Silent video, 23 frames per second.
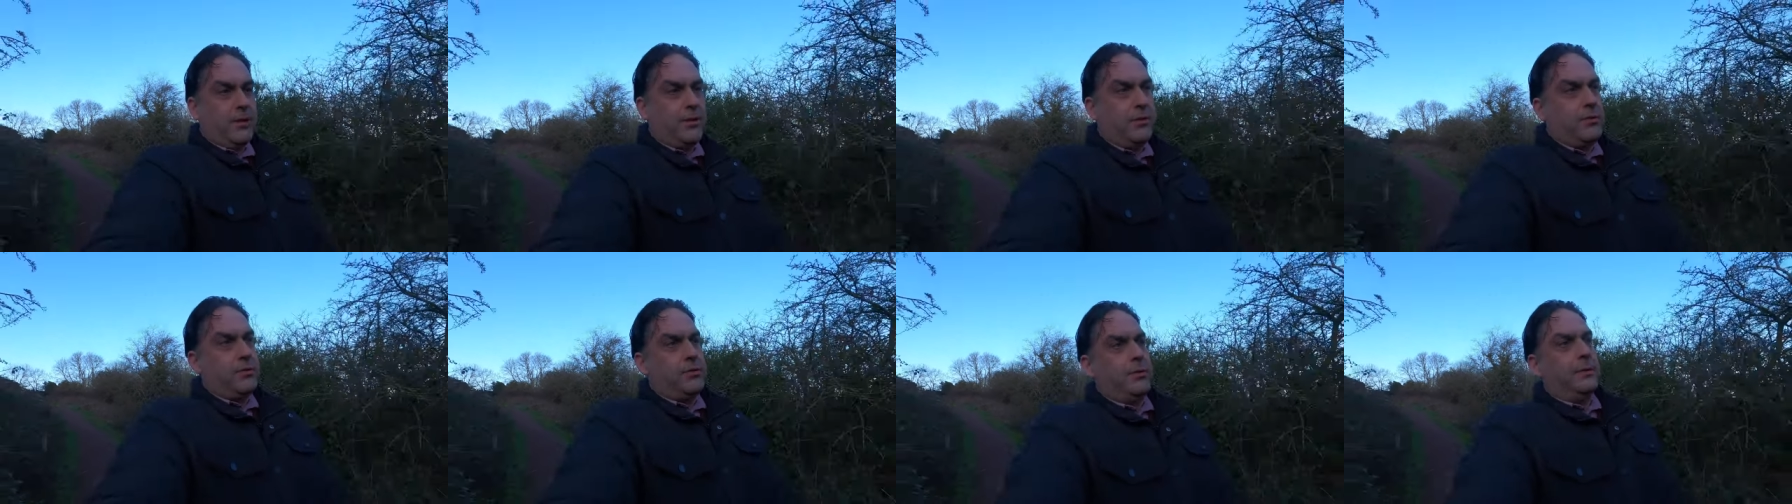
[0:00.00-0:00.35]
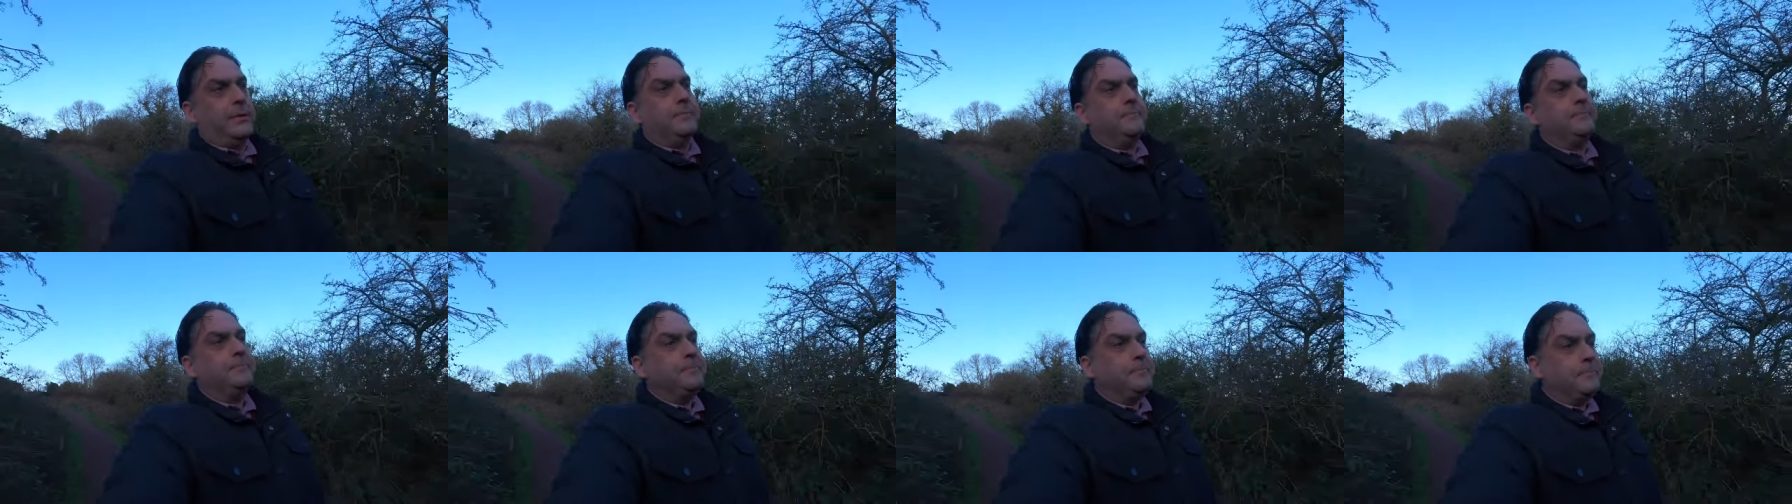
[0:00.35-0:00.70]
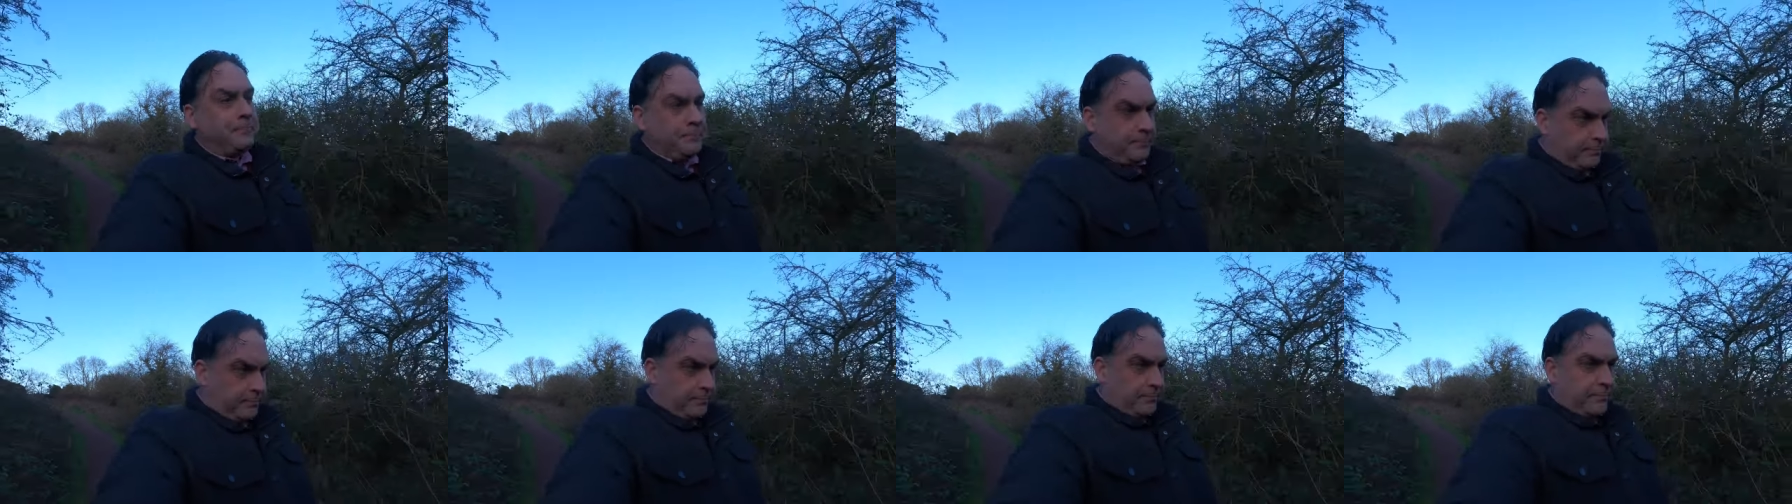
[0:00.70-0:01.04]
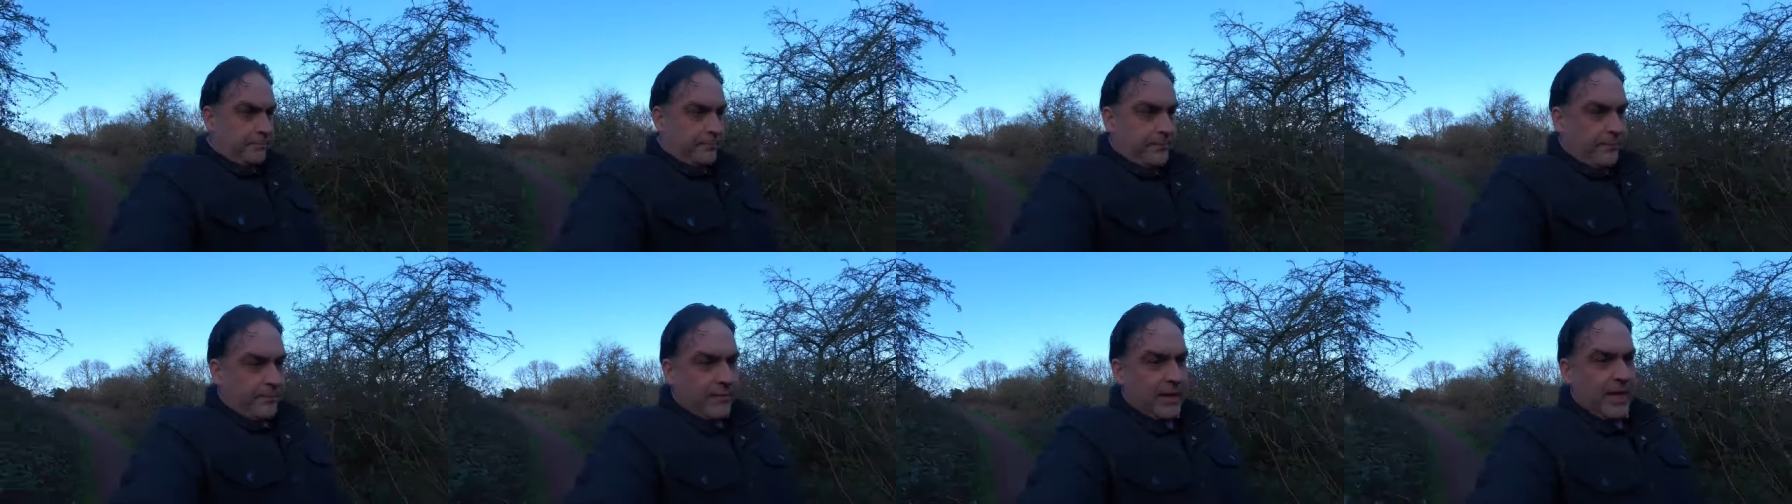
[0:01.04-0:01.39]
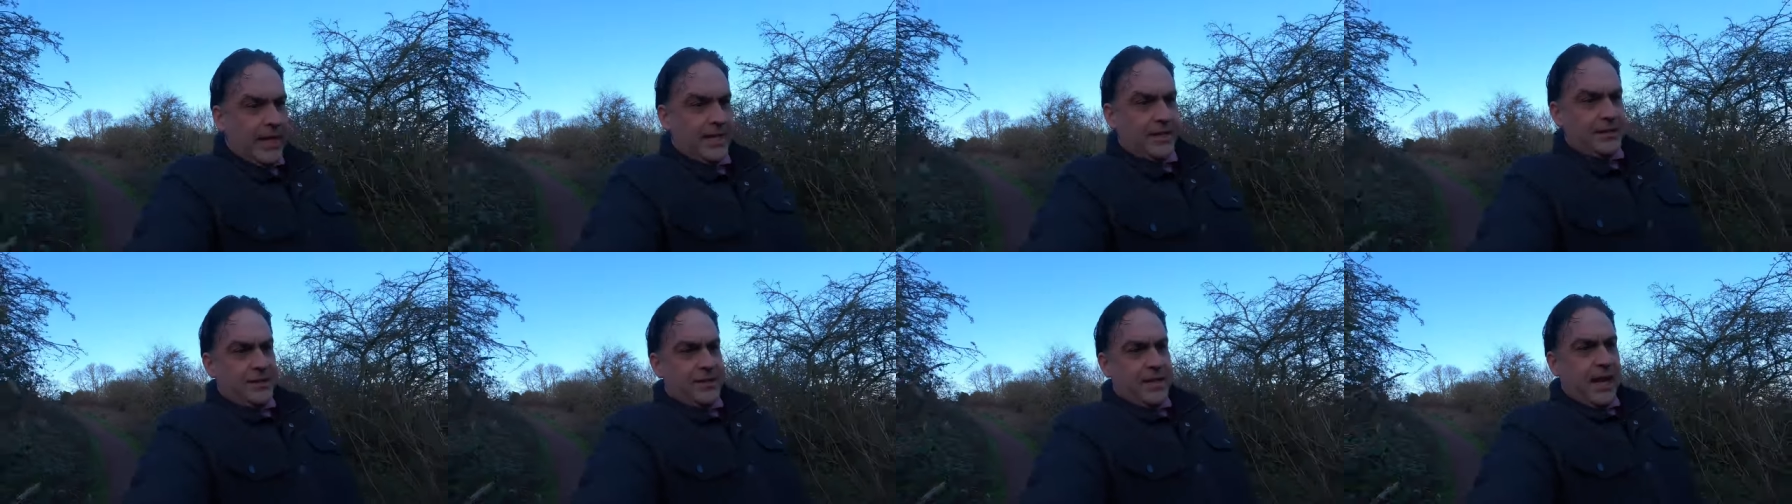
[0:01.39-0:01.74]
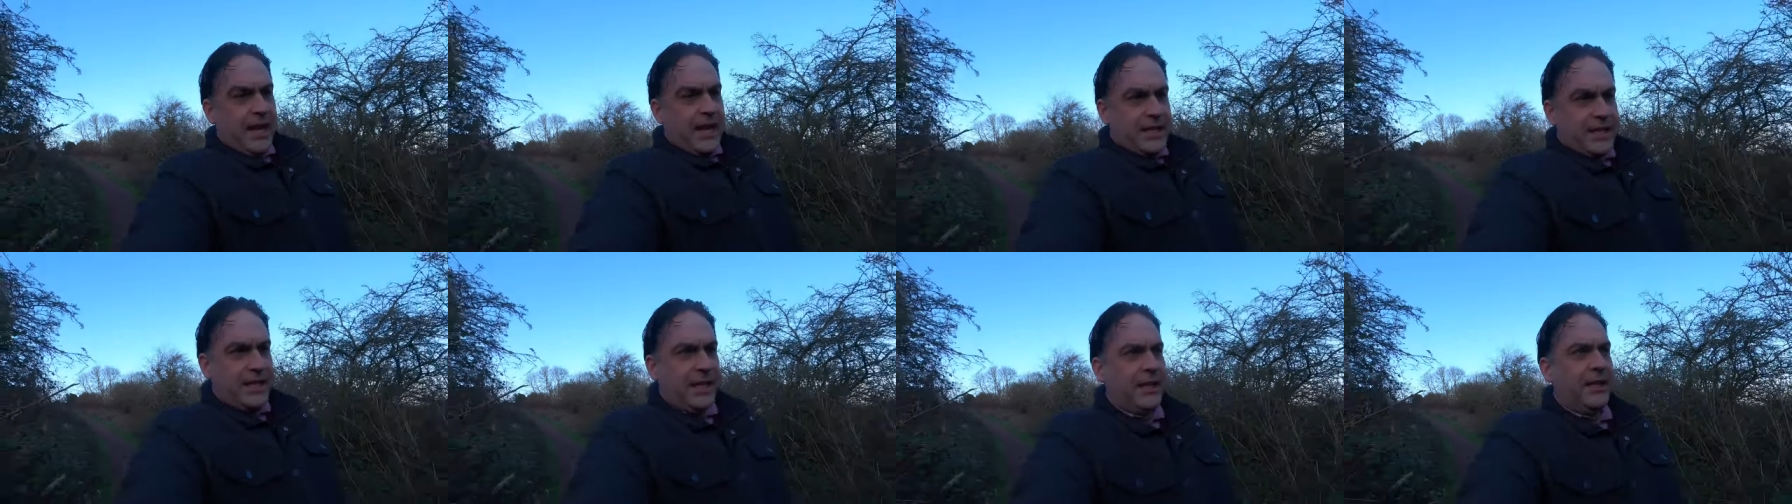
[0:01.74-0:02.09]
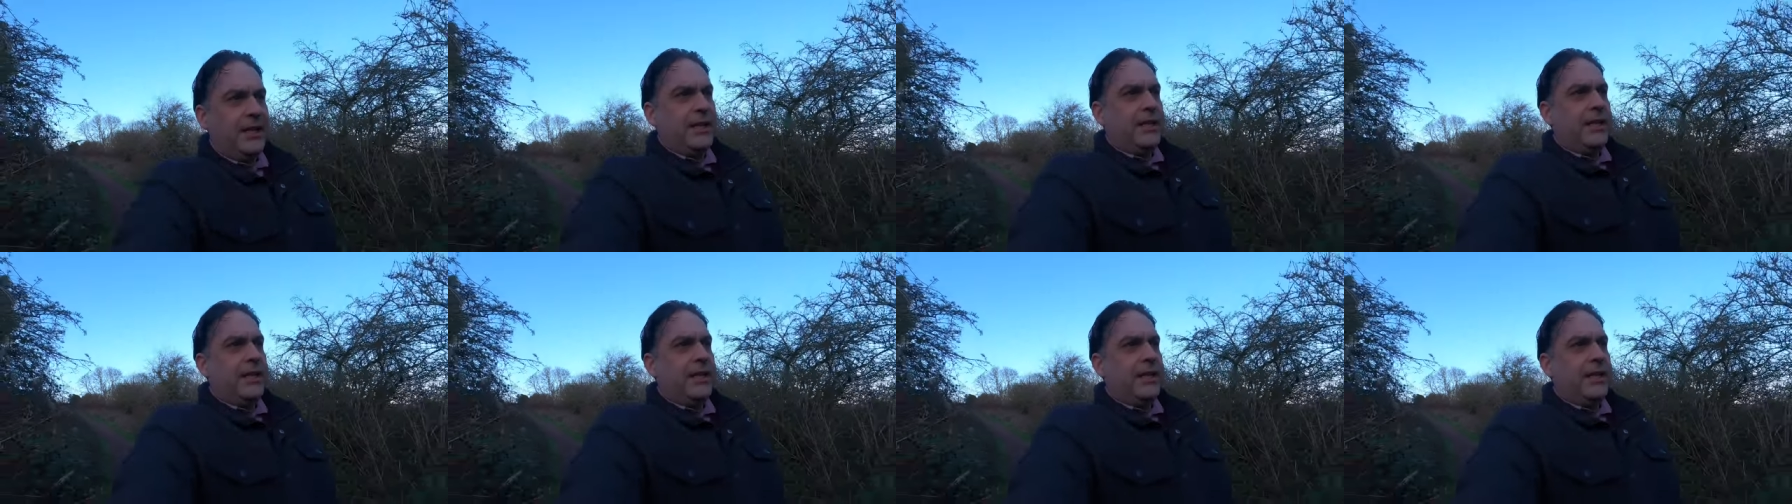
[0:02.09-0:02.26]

nose instead,